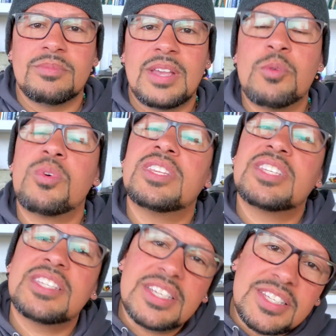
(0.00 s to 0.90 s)
and where the
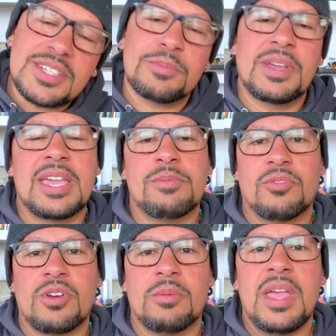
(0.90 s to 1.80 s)
system came
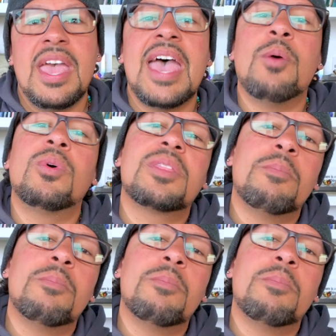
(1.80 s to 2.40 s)
from and what